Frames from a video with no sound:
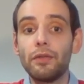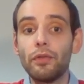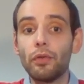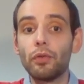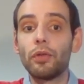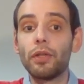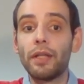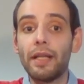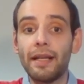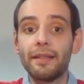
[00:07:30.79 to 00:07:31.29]

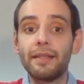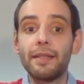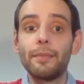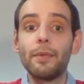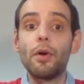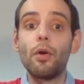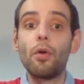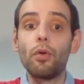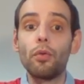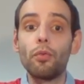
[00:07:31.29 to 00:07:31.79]
the
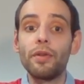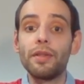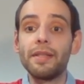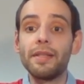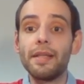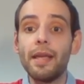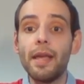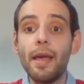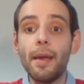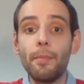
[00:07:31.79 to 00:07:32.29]
customer
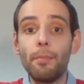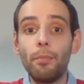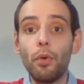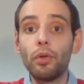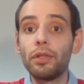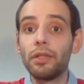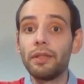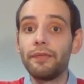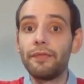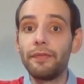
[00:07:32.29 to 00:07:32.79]
already
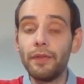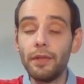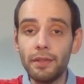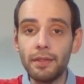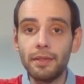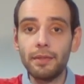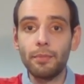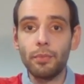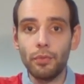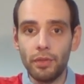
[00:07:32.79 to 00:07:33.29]
bought the
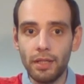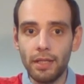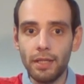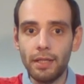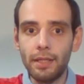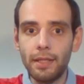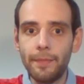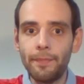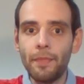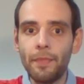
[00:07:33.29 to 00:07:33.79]
first
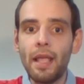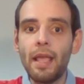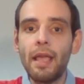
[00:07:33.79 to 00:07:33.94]
product,